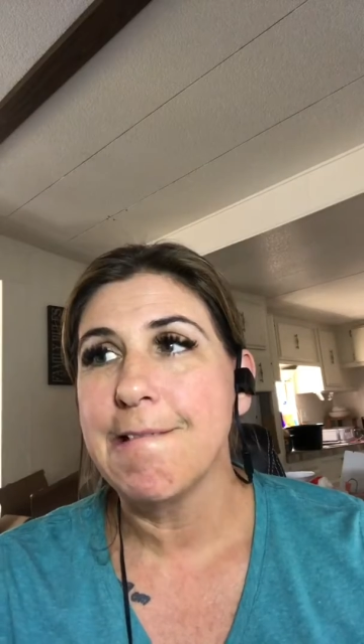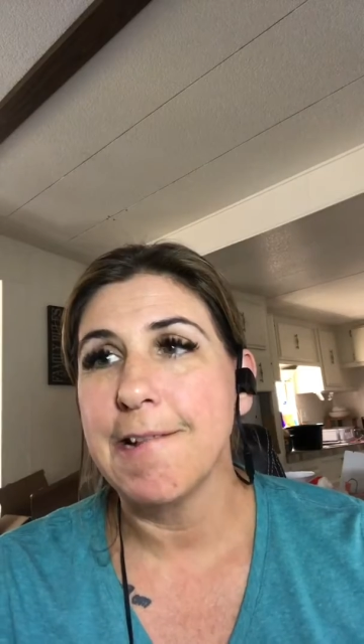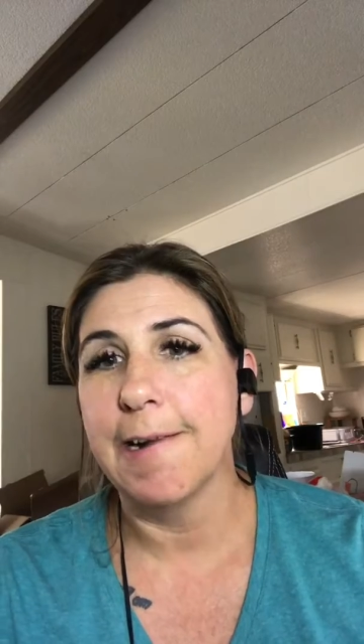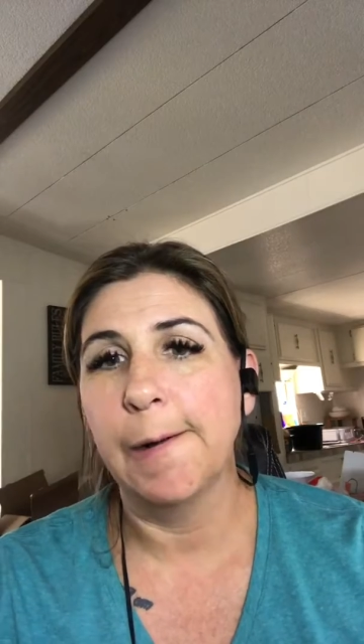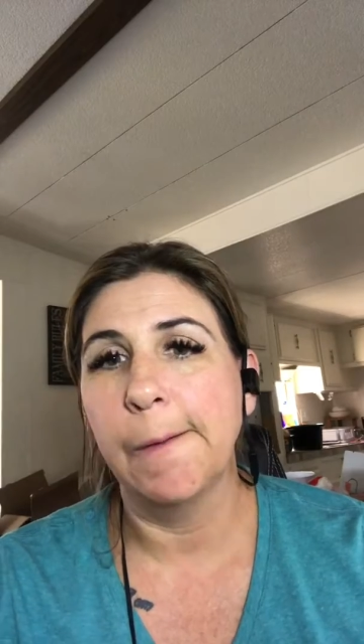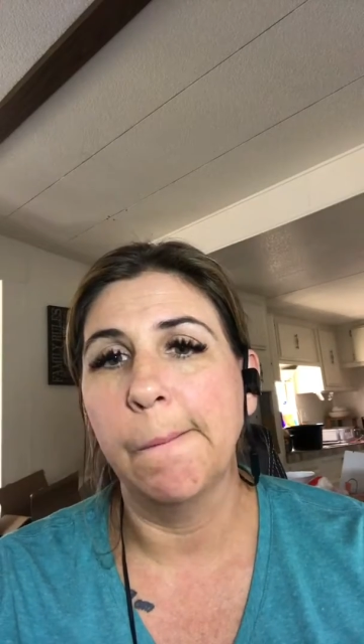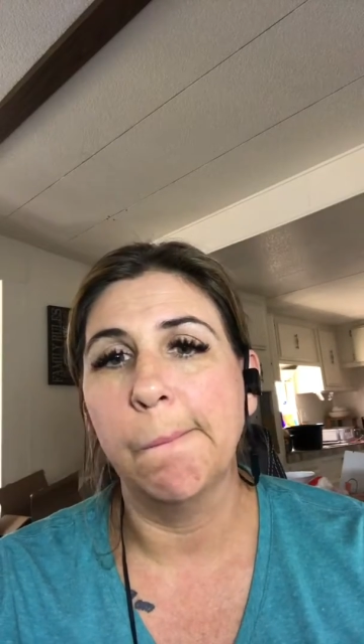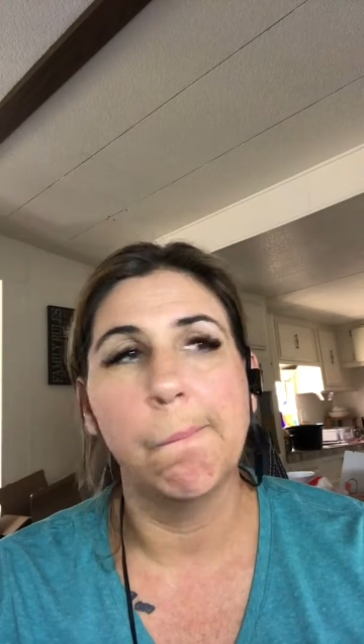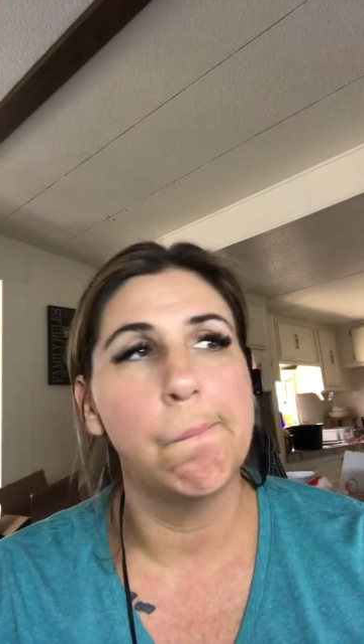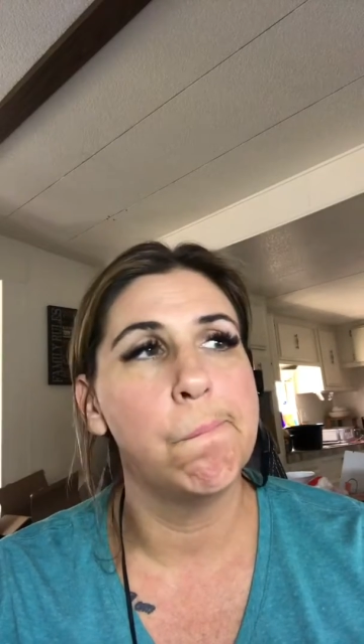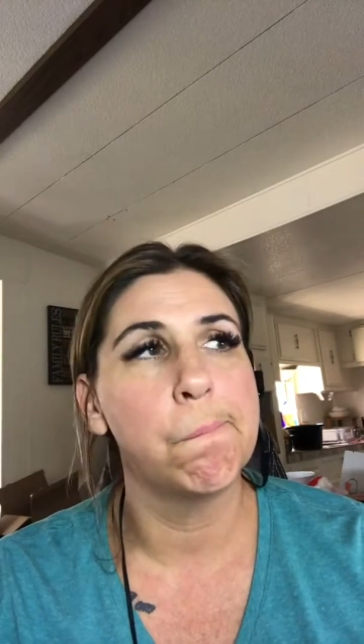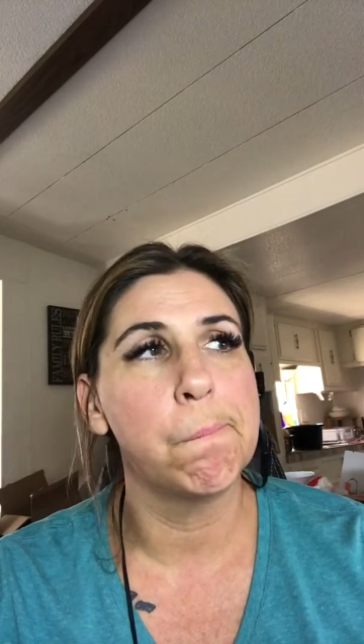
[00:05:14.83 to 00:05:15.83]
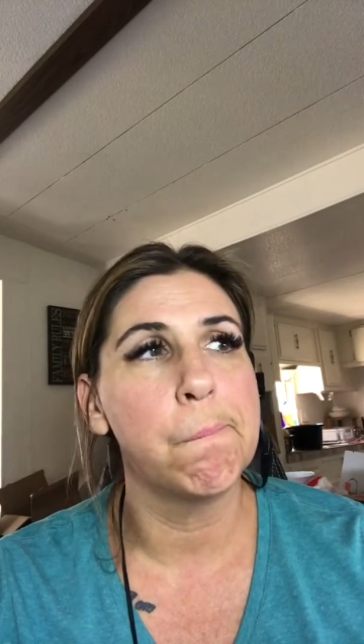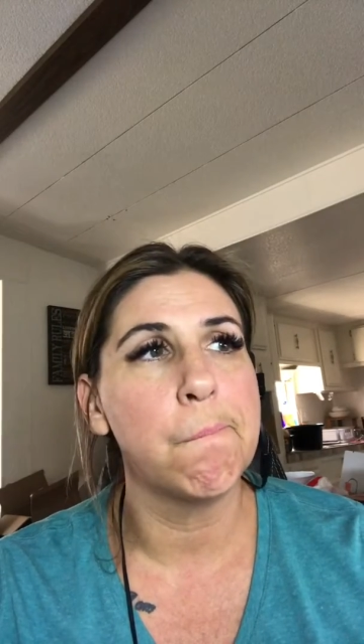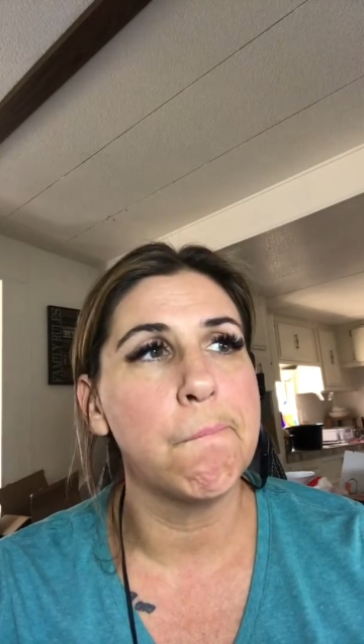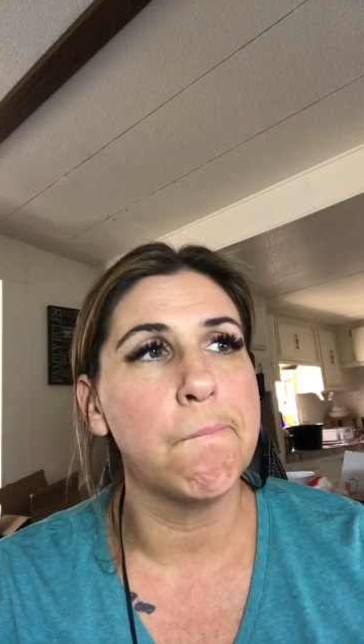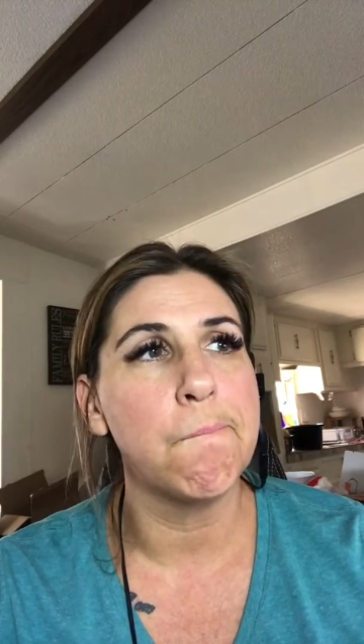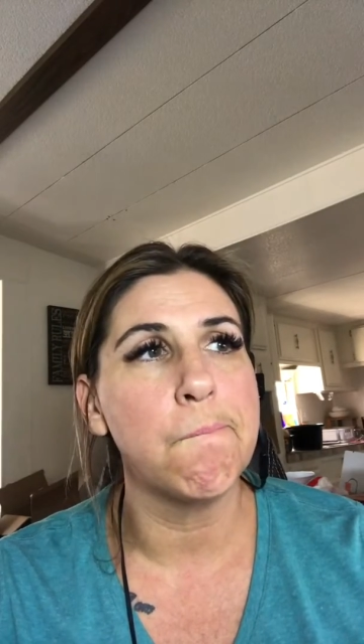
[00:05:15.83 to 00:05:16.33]

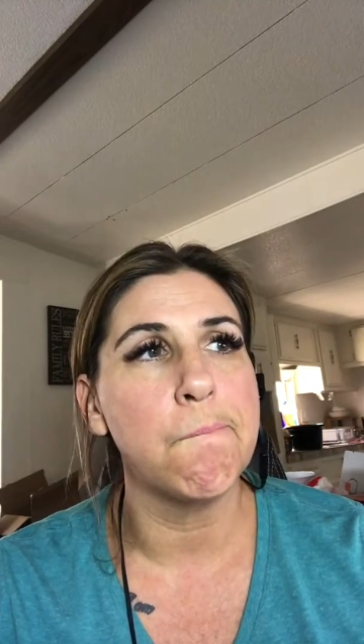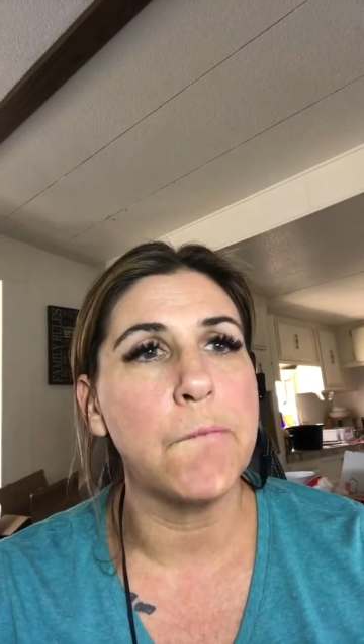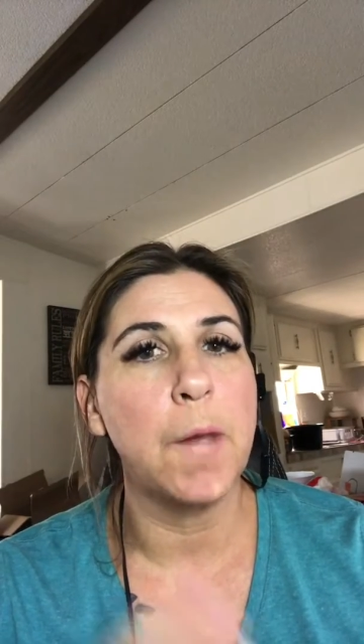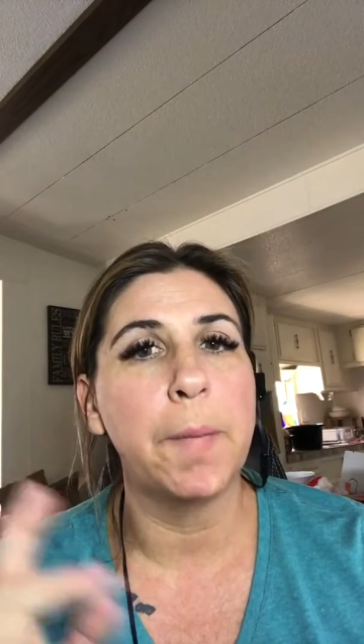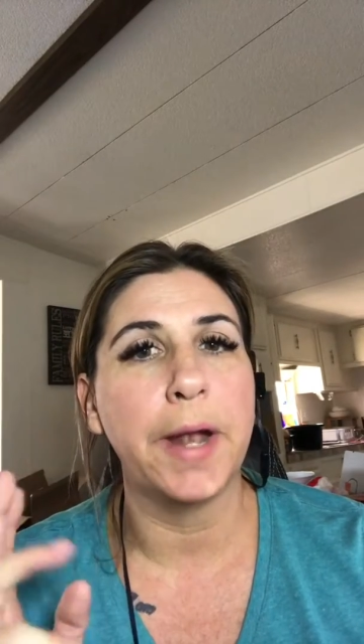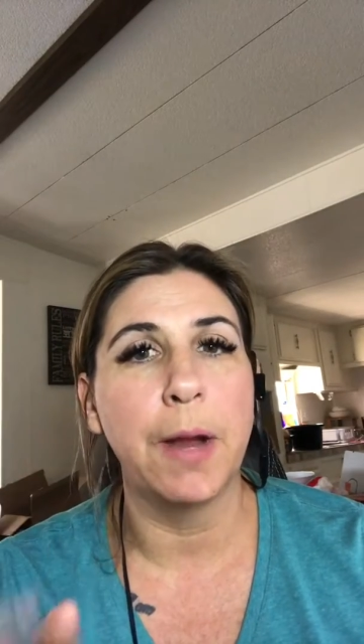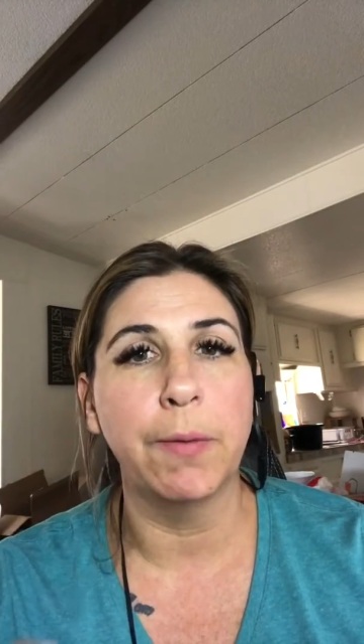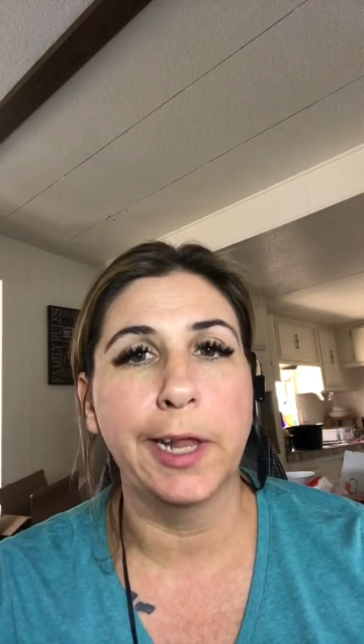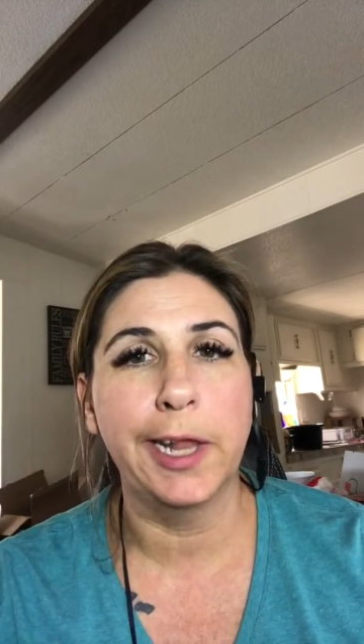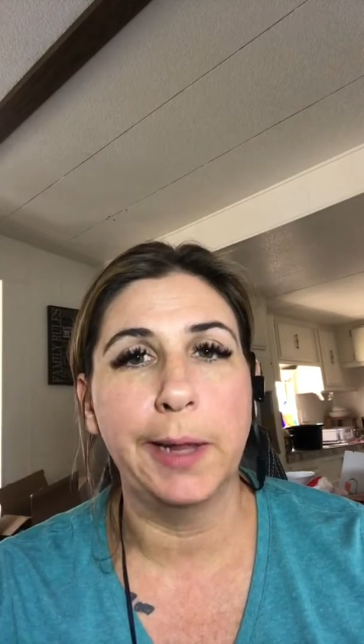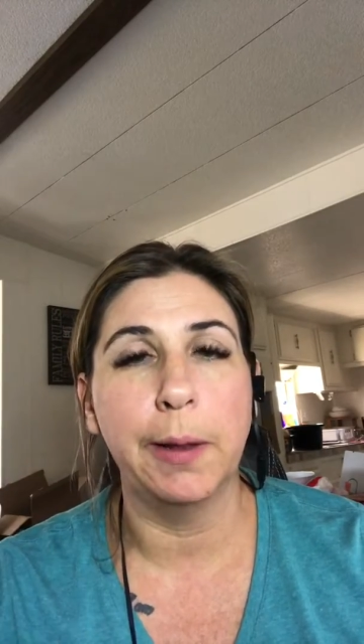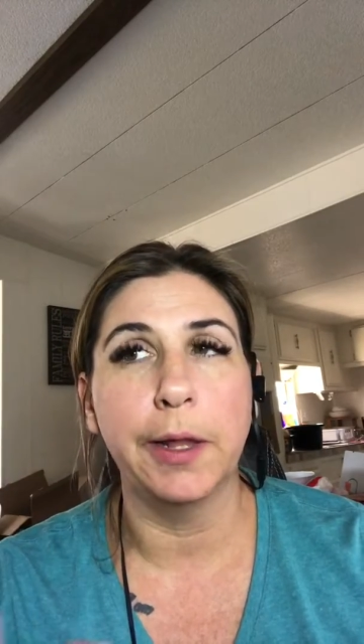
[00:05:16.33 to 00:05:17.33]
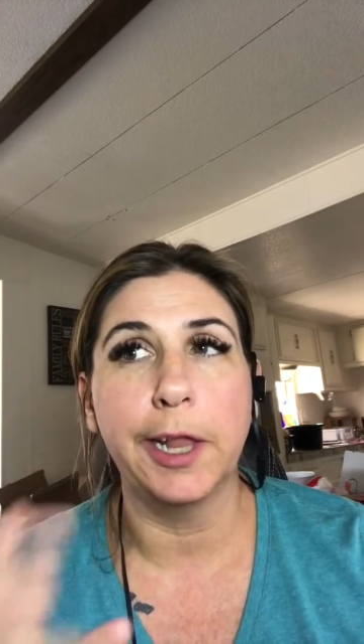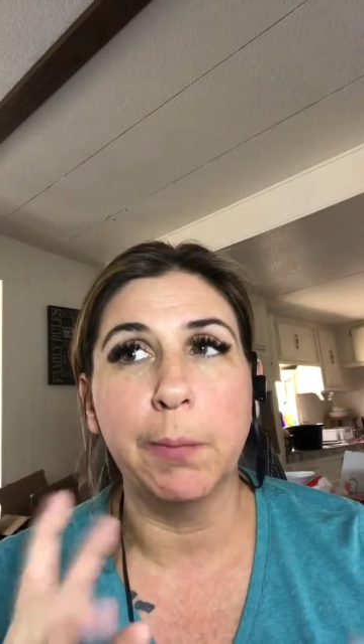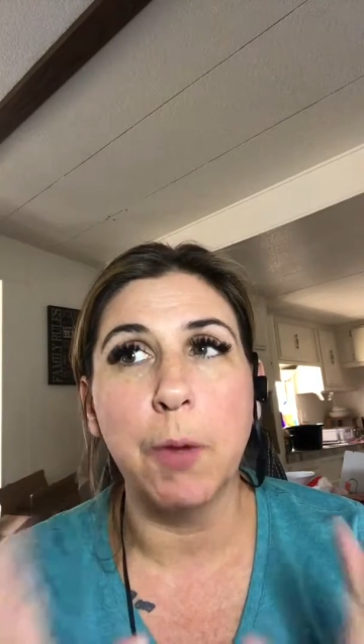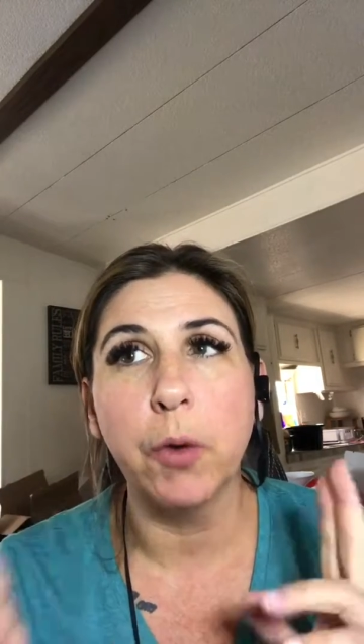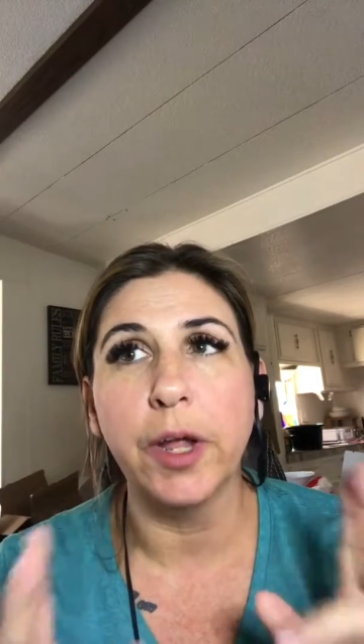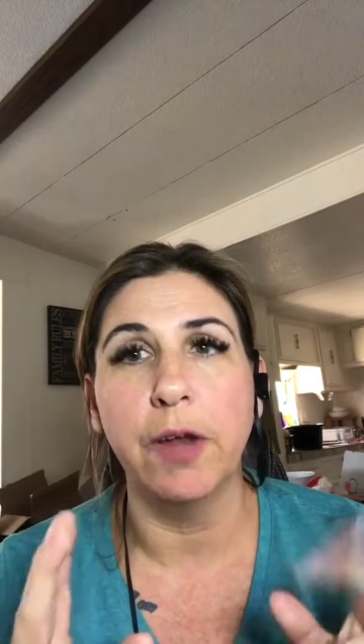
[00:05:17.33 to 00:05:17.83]
But I was
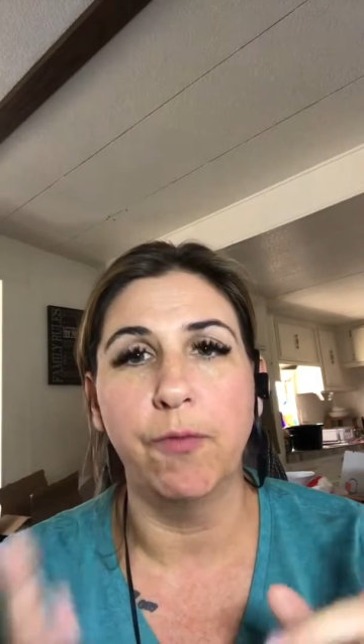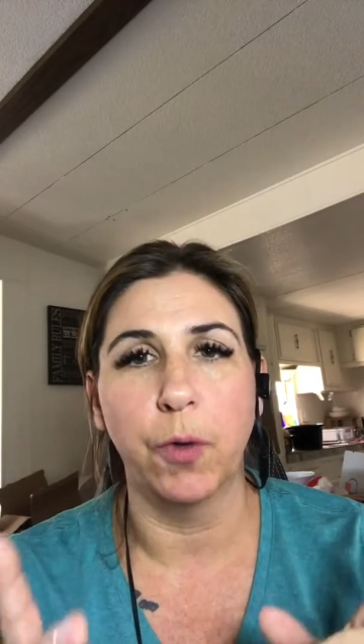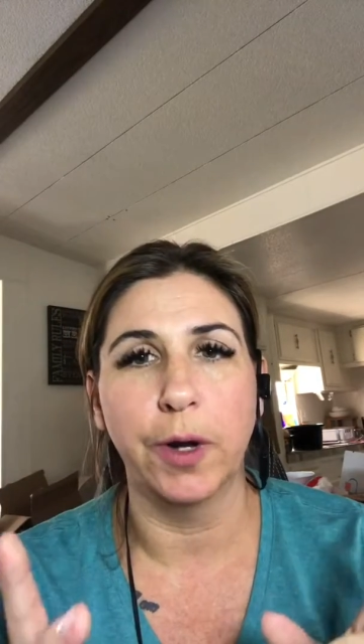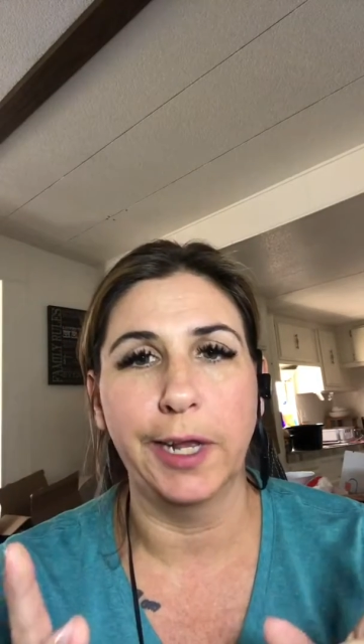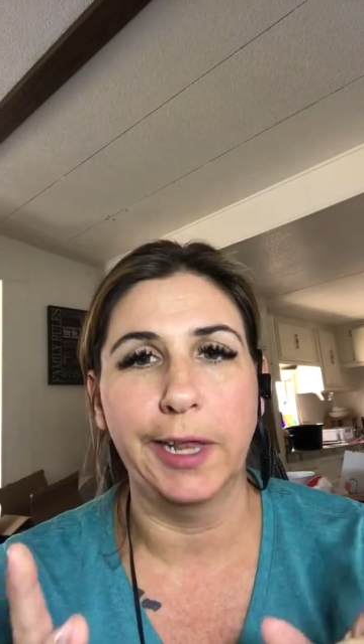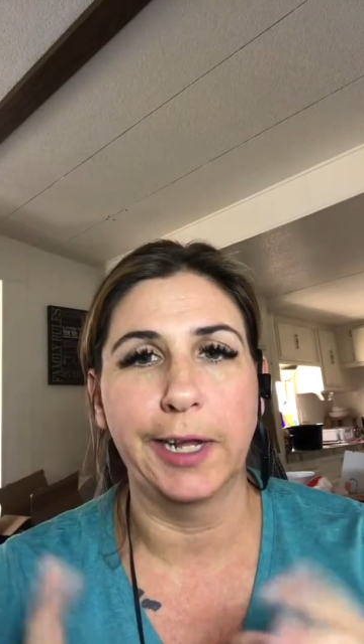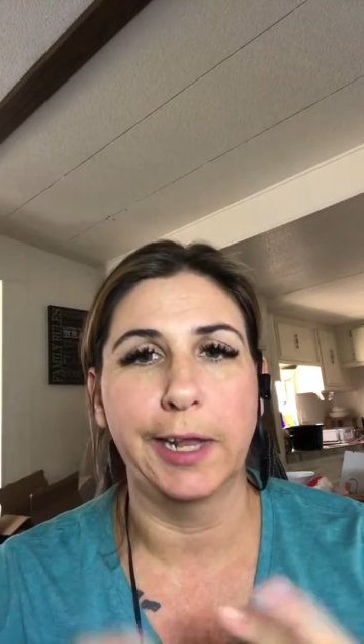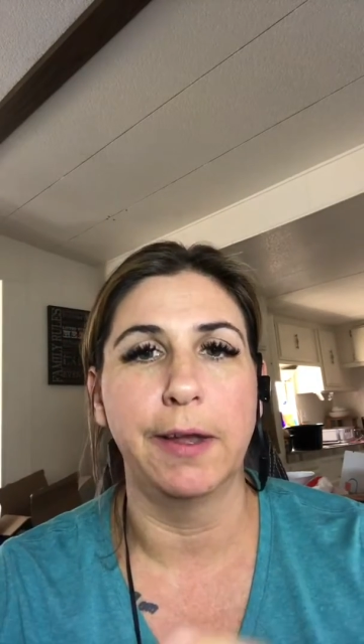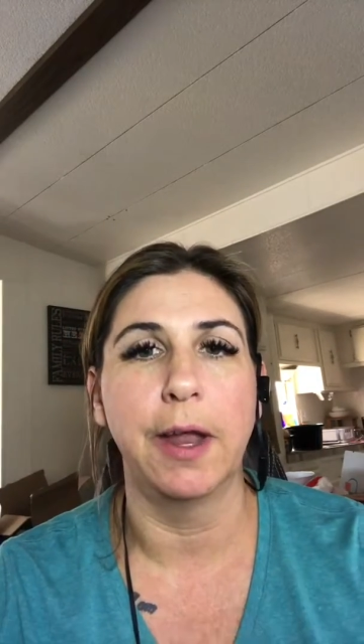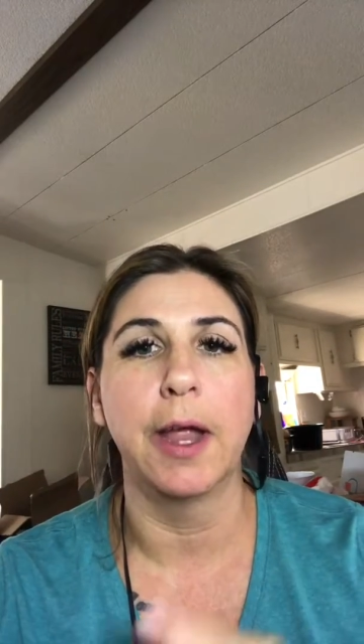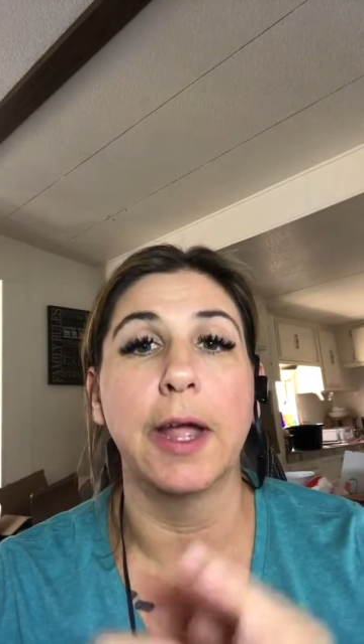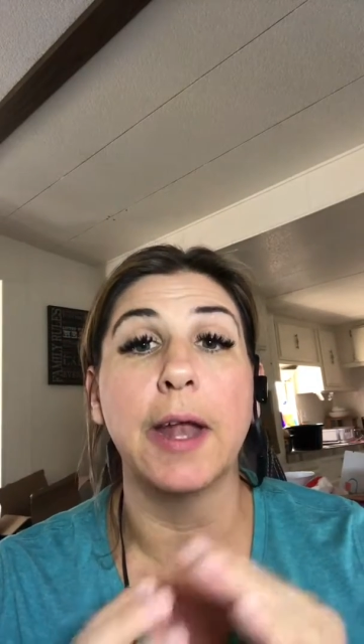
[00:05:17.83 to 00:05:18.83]
smoking 4 to 6 a day.